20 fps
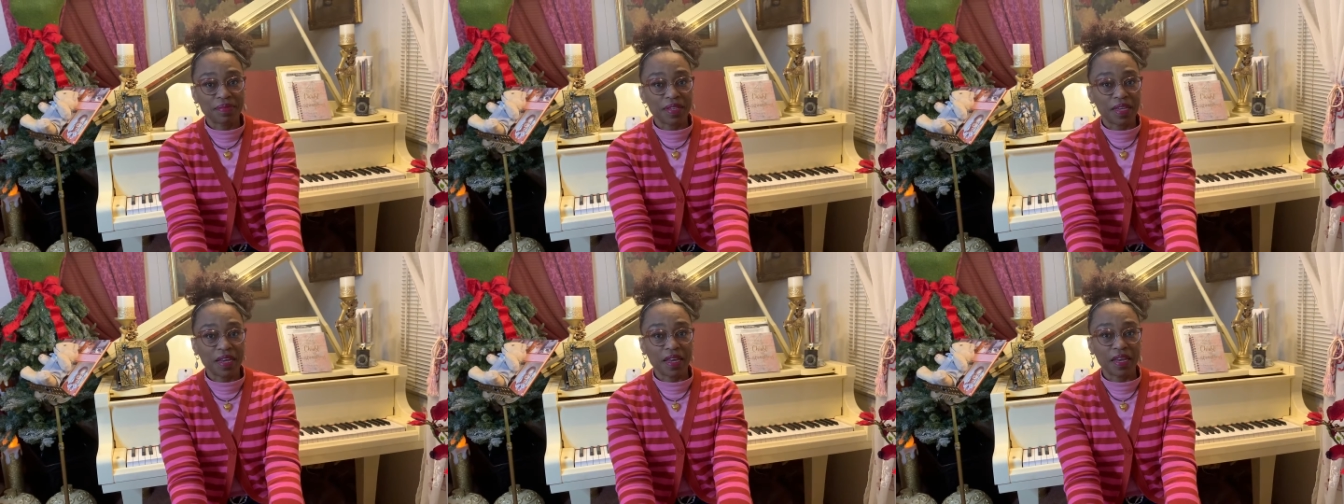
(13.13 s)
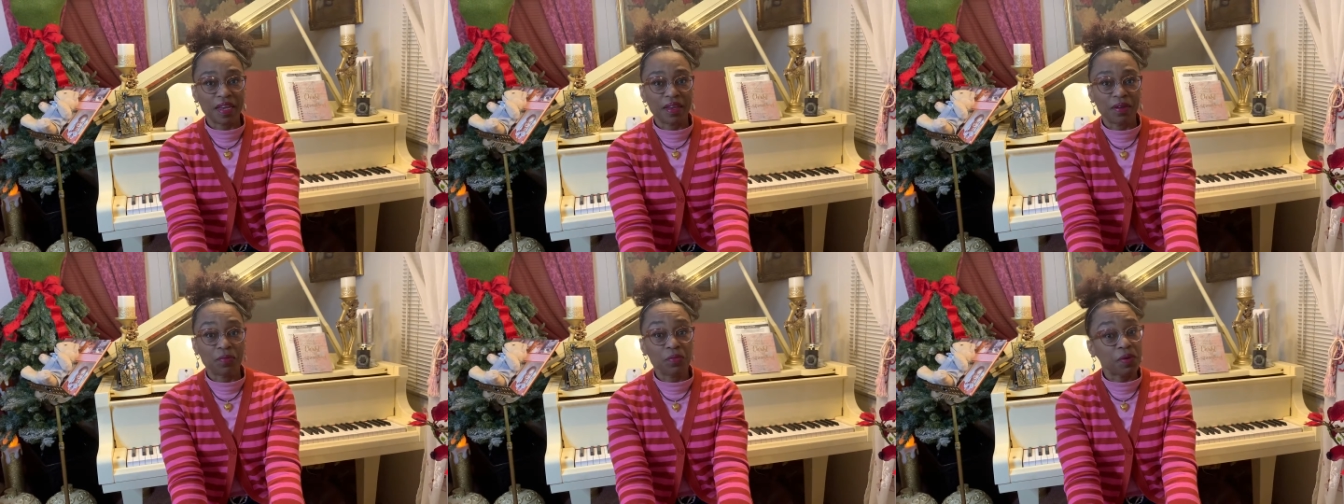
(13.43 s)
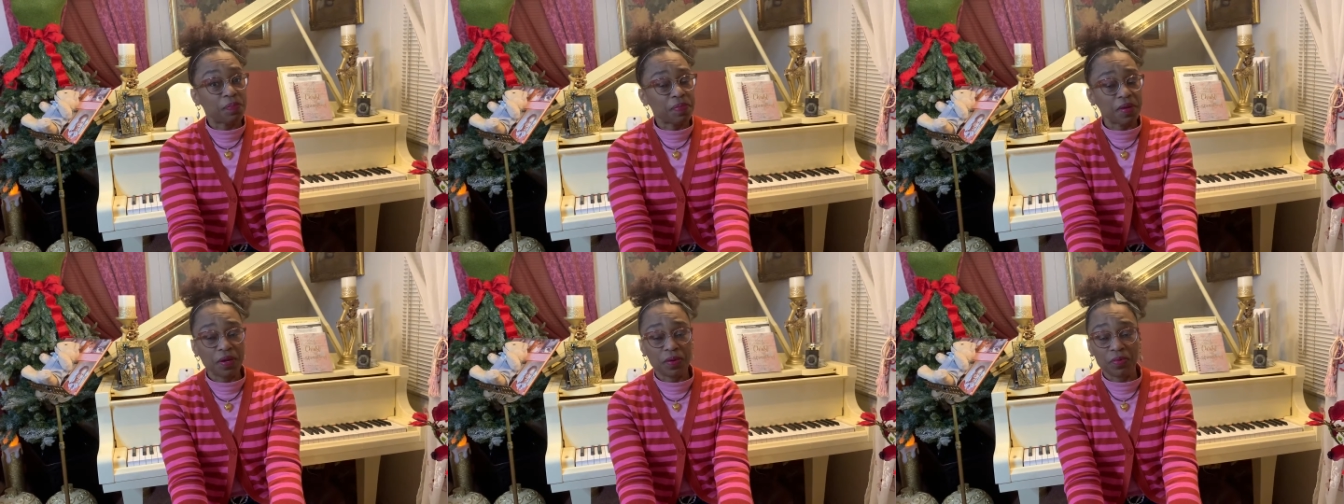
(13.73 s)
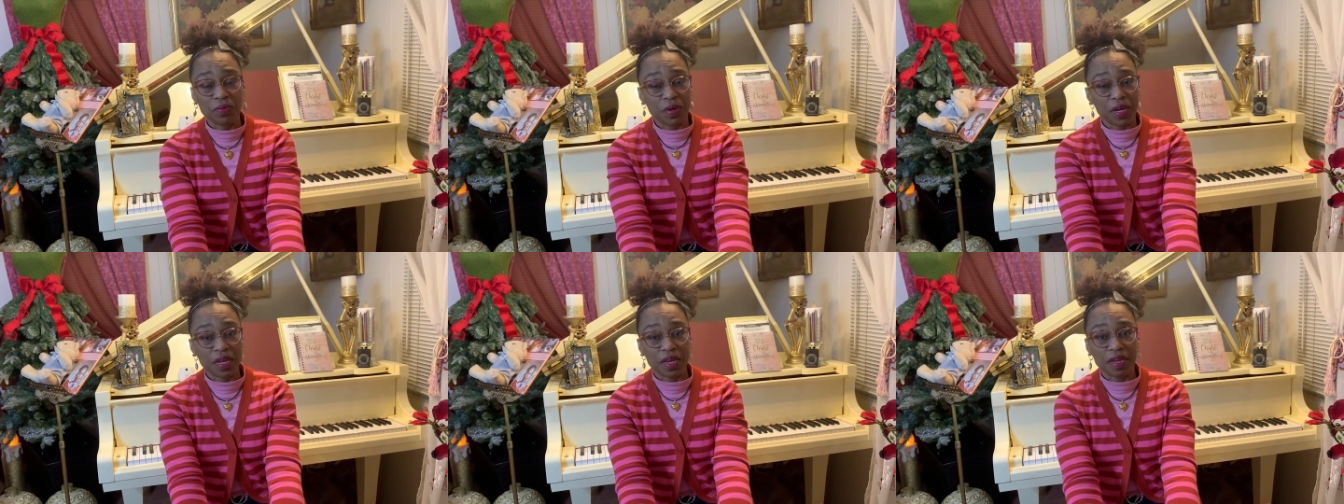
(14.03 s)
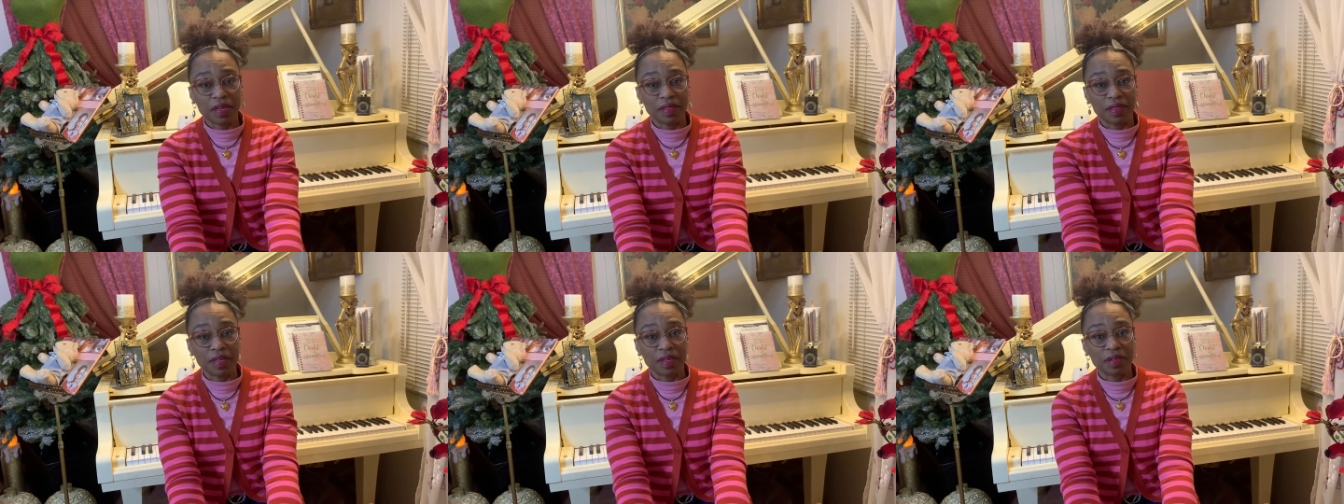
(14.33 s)
and what better
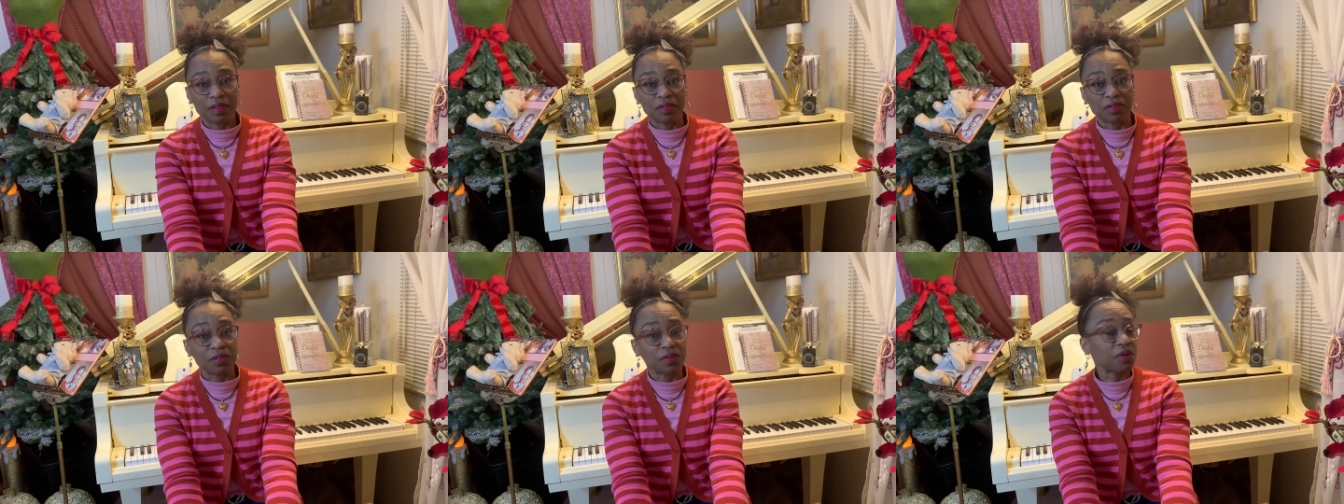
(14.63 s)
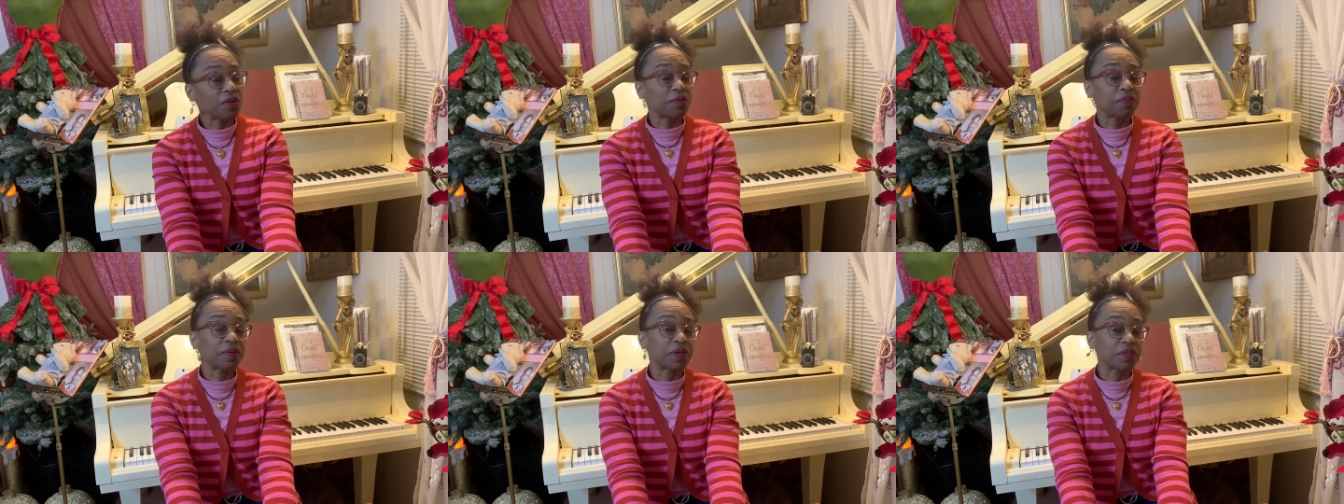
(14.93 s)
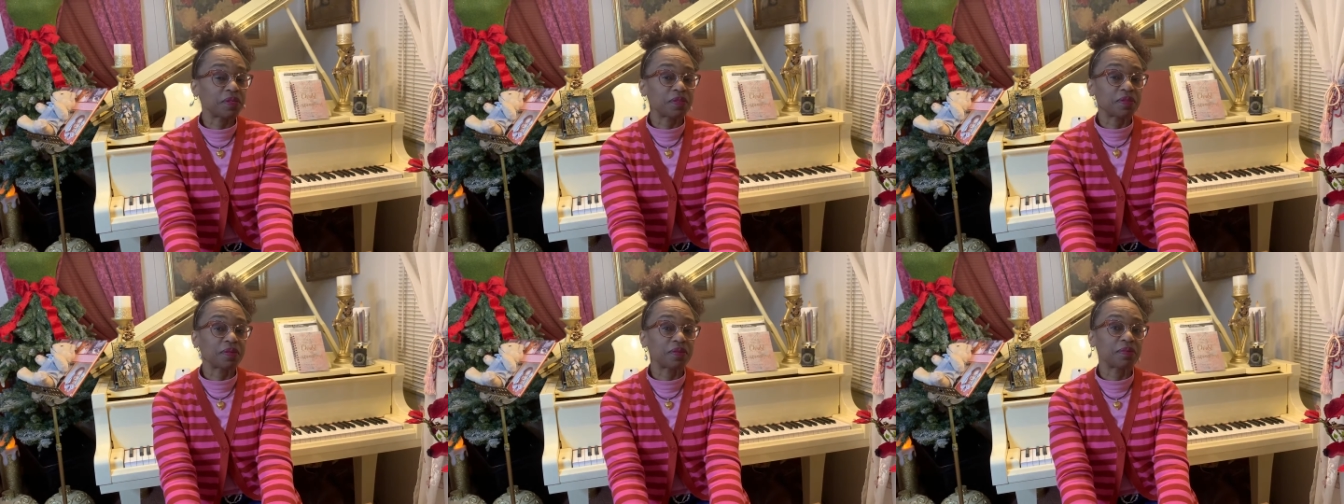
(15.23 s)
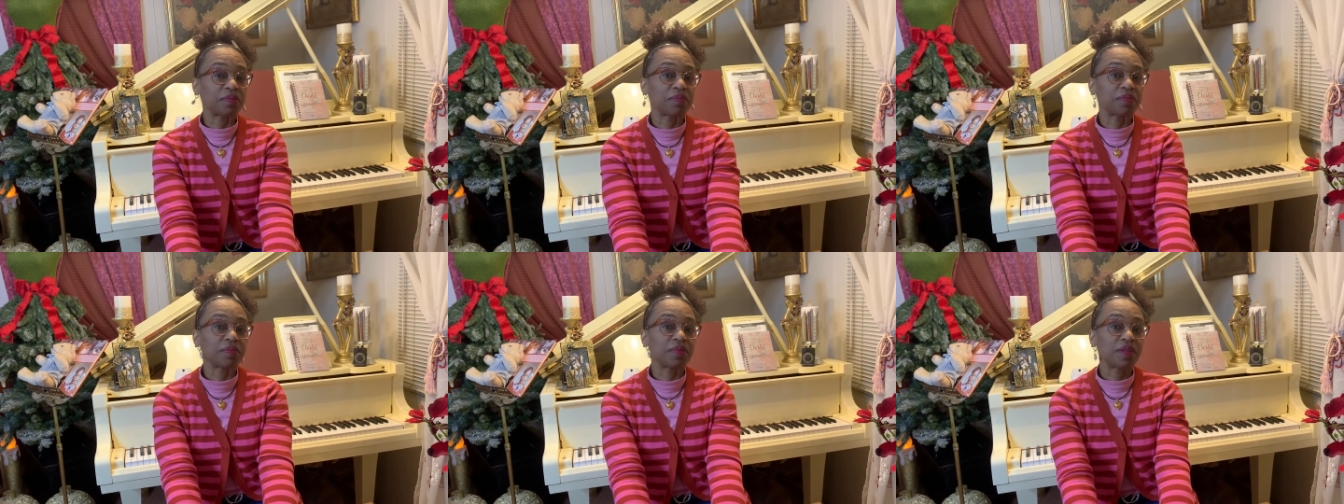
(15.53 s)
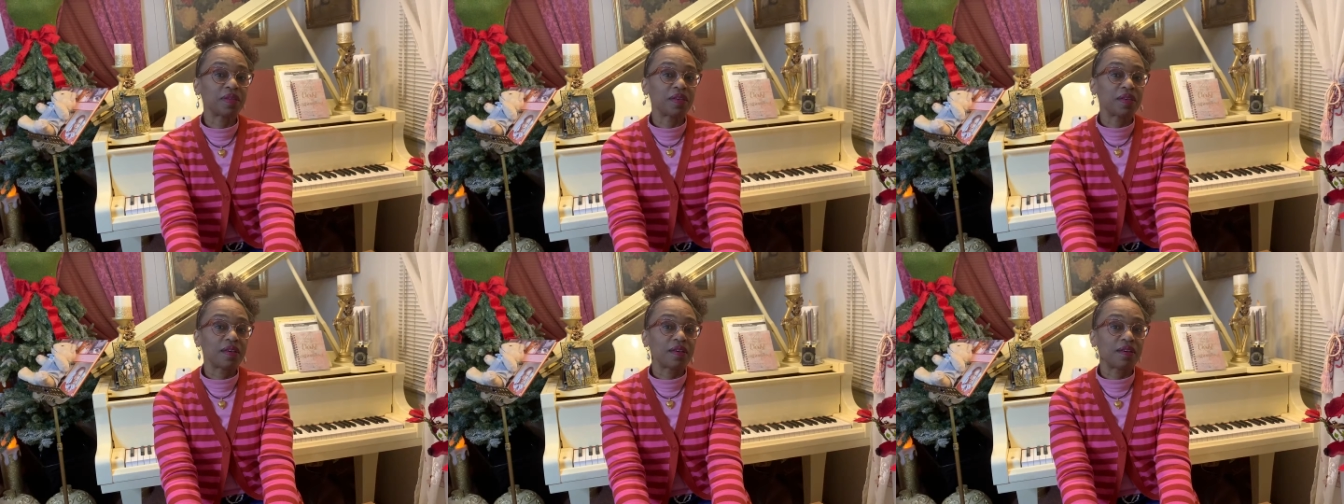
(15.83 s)
way than to talk about some
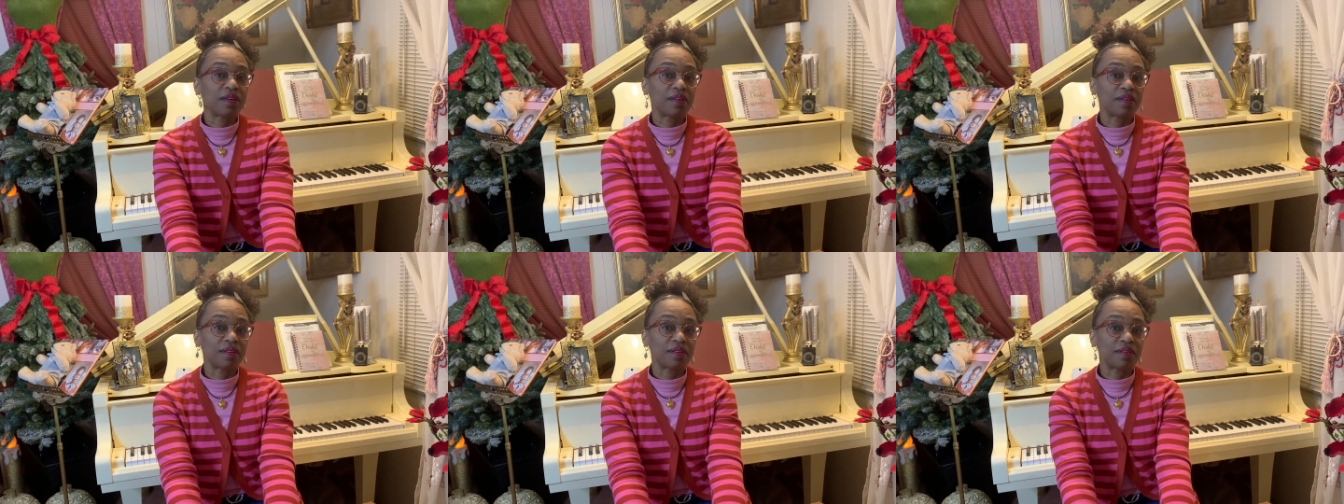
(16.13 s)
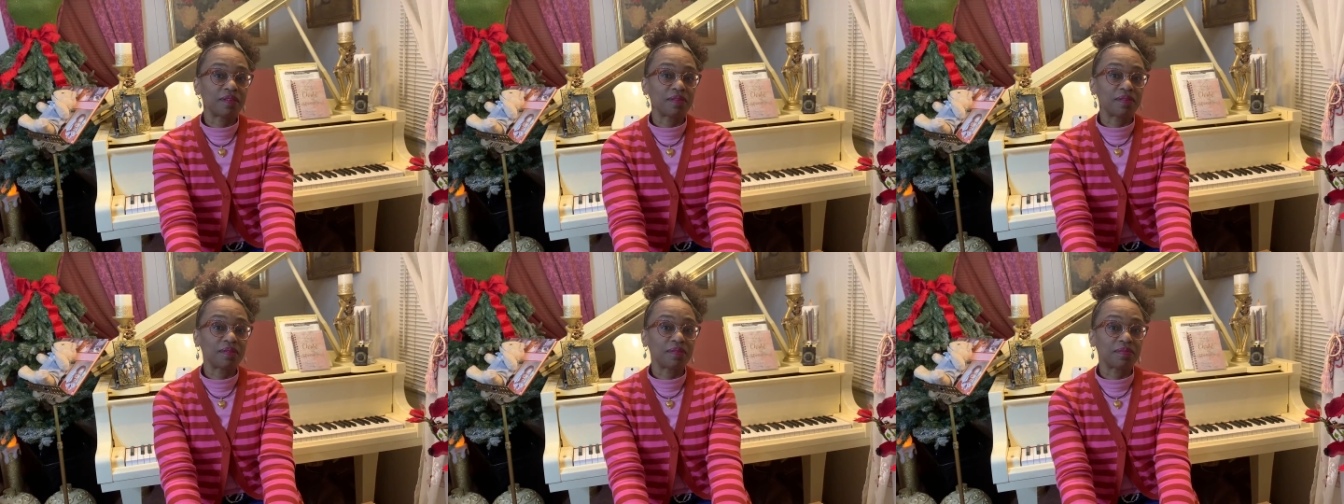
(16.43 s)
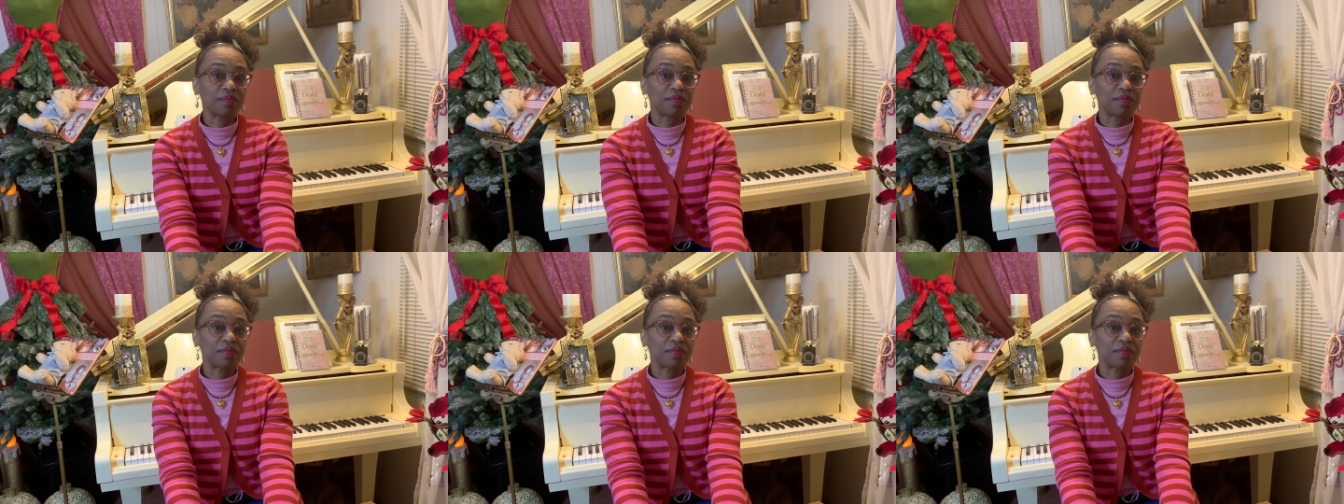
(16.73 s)
uh,